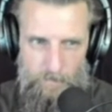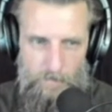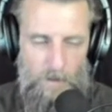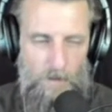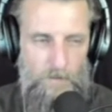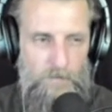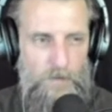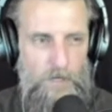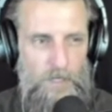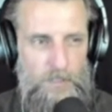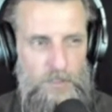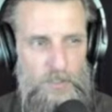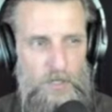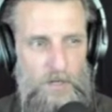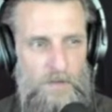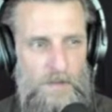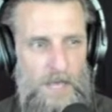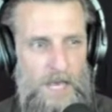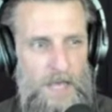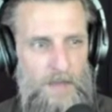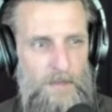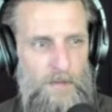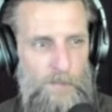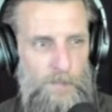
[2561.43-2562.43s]
touch on
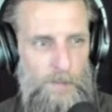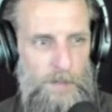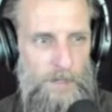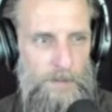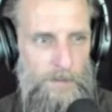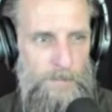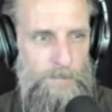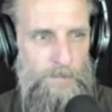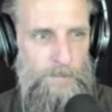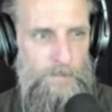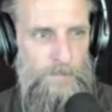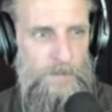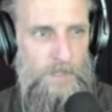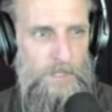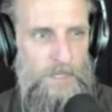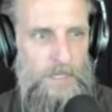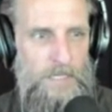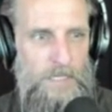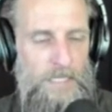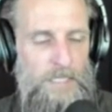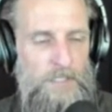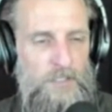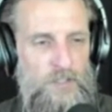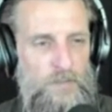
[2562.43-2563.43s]
that in a minute.
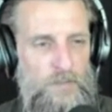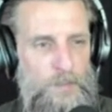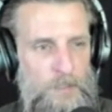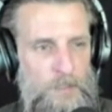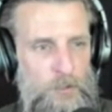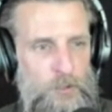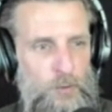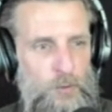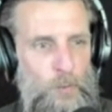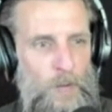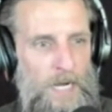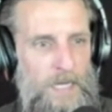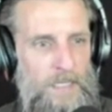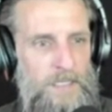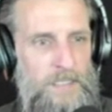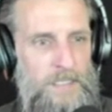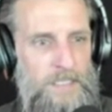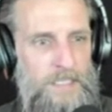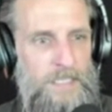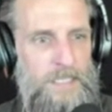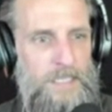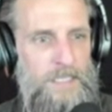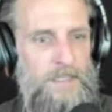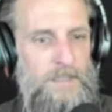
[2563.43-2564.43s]

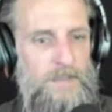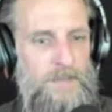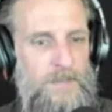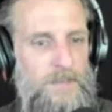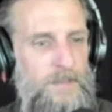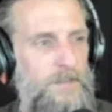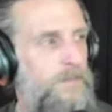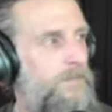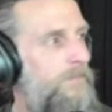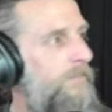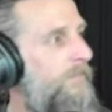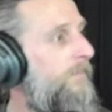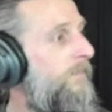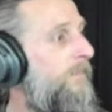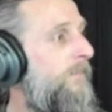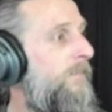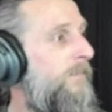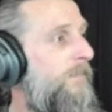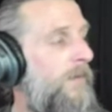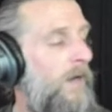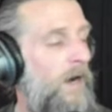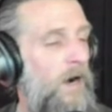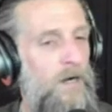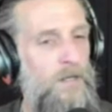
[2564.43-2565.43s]
Spirituality is
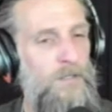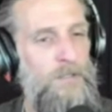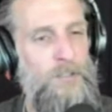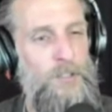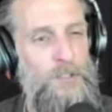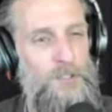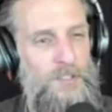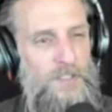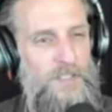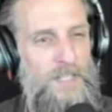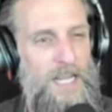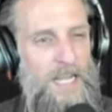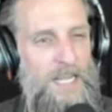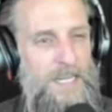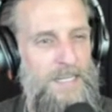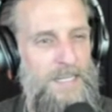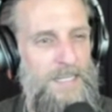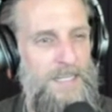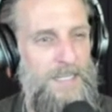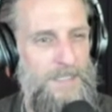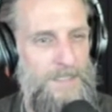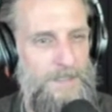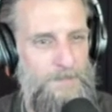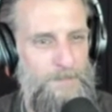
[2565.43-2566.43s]

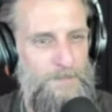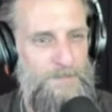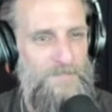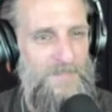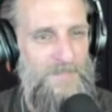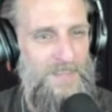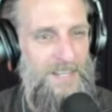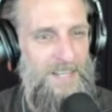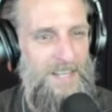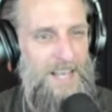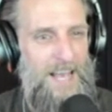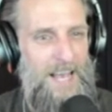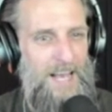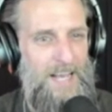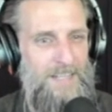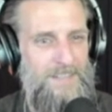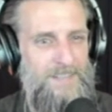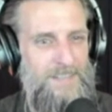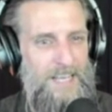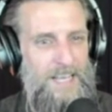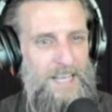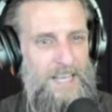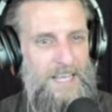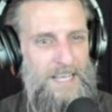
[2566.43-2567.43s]
understanding
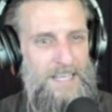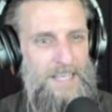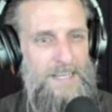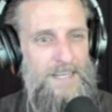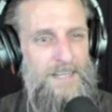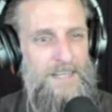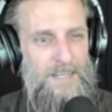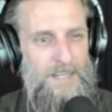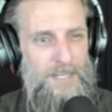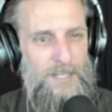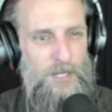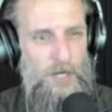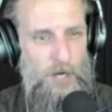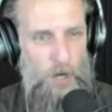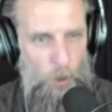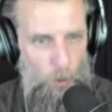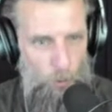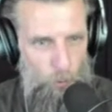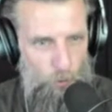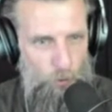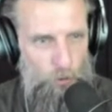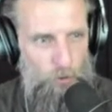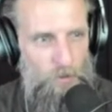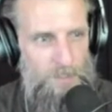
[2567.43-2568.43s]
as a
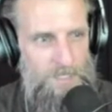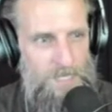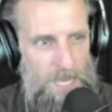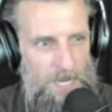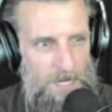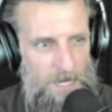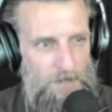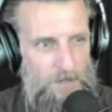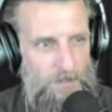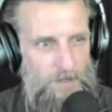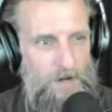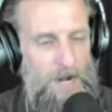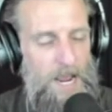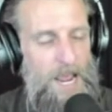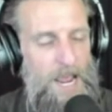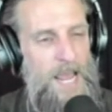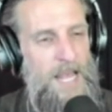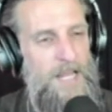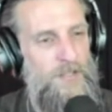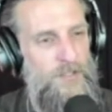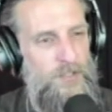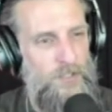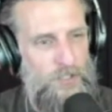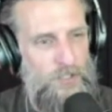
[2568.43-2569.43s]
co creator
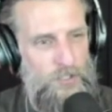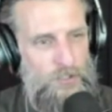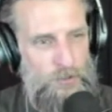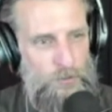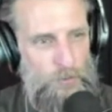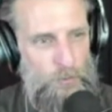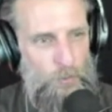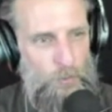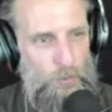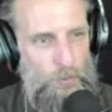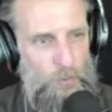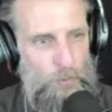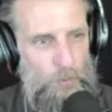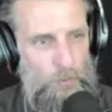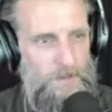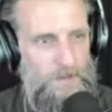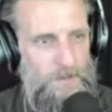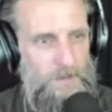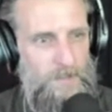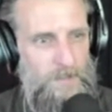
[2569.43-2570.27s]
and steward,